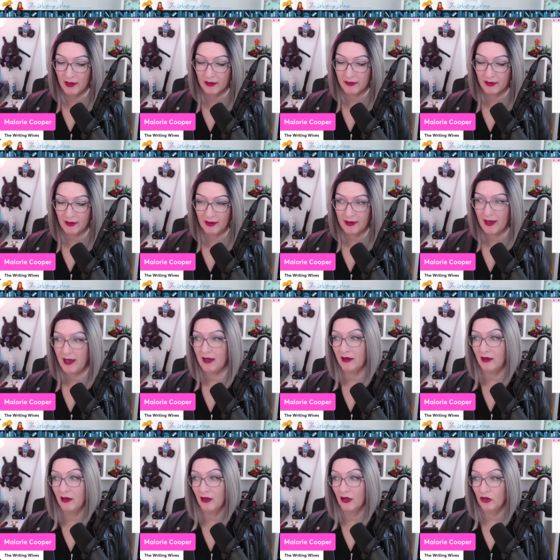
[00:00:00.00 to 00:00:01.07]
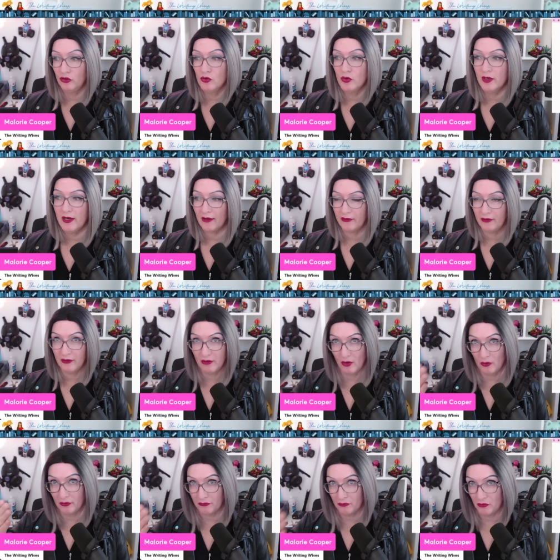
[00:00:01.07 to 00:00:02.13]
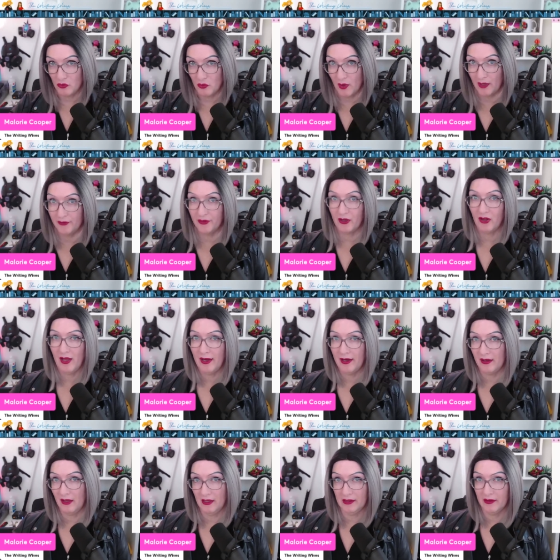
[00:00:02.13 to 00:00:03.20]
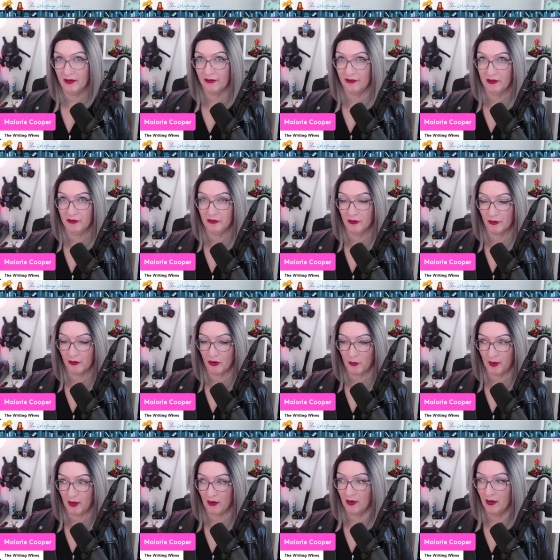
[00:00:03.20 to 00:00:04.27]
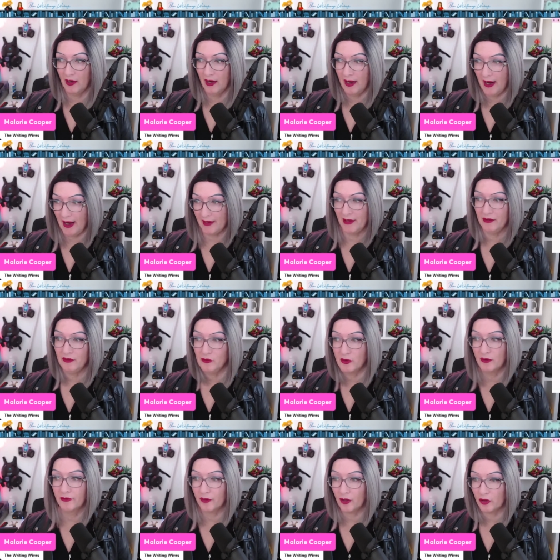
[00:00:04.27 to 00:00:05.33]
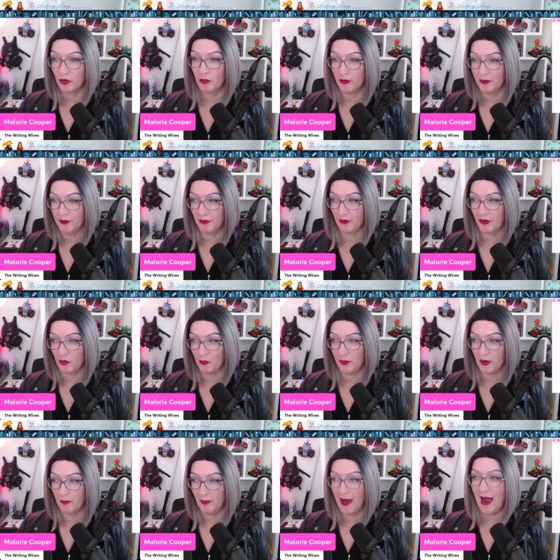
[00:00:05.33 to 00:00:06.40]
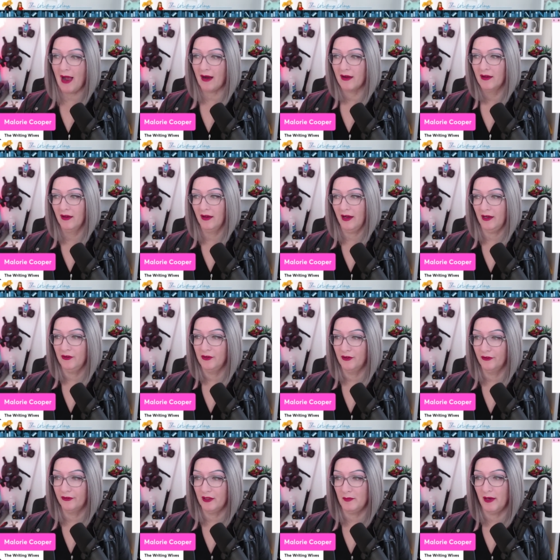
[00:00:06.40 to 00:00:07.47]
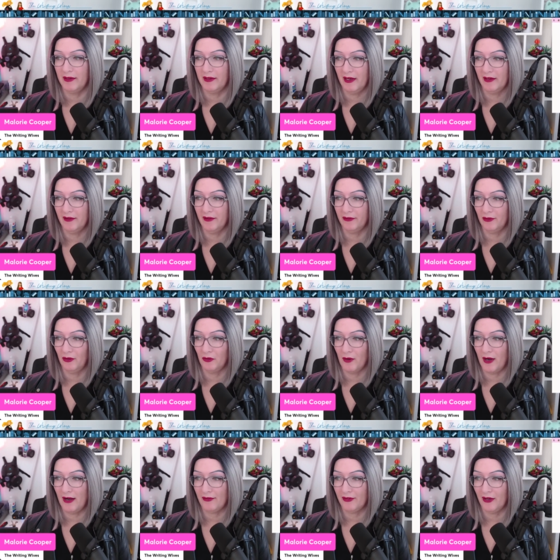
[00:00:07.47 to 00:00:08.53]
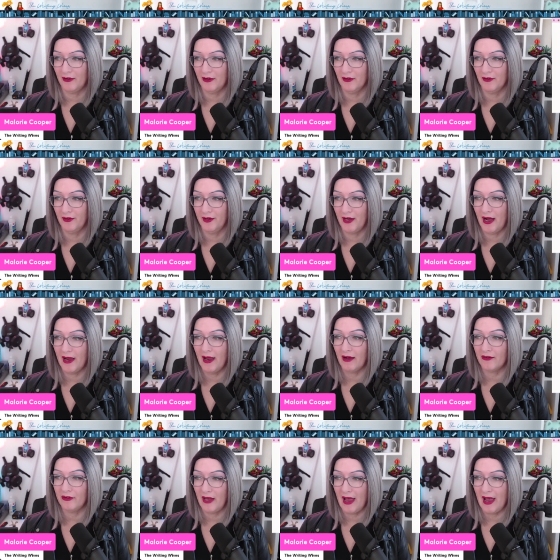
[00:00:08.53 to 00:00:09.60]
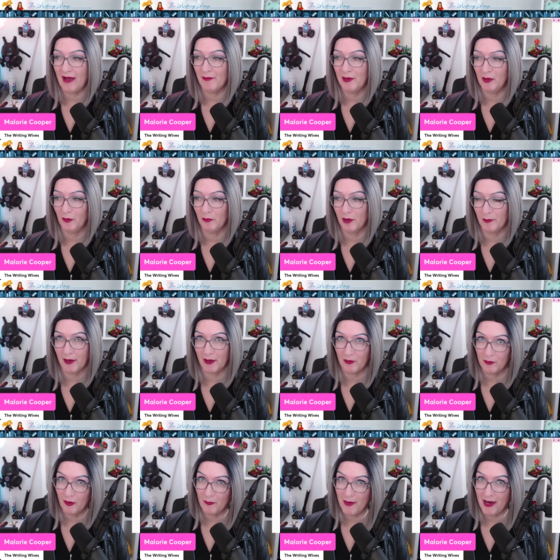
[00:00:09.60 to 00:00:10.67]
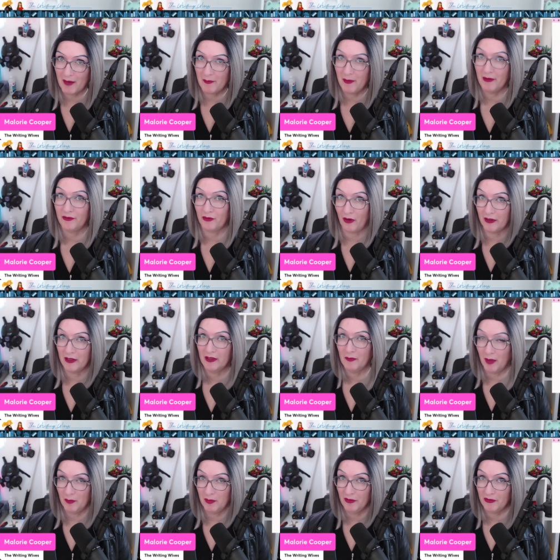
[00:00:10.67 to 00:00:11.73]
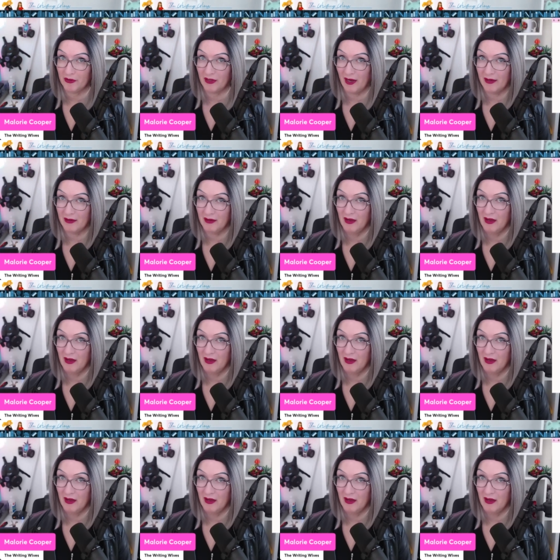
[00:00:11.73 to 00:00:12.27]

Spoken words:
that, like, hey, you can actually go through a decline like this in your career, and then you can start to bring your career back. And you can see by the end of this little graph down here that I actually have been able to bring my career back by starting to publish again.